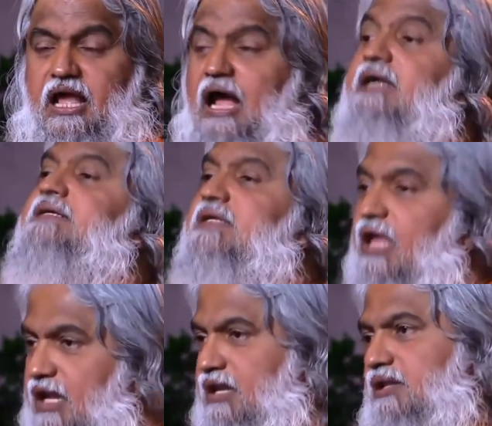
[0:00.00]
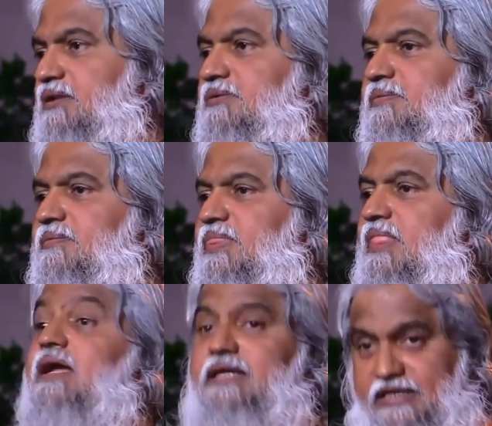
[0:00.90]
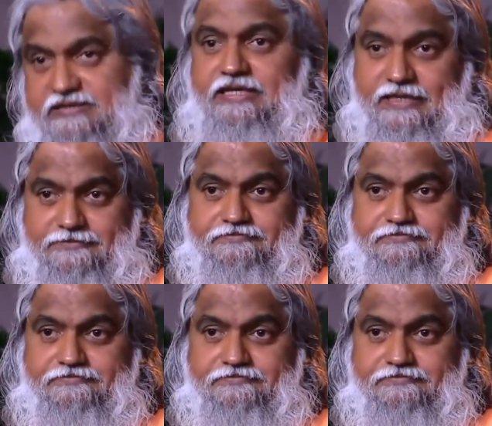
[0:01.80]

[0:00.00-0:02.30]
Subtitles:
Until this year.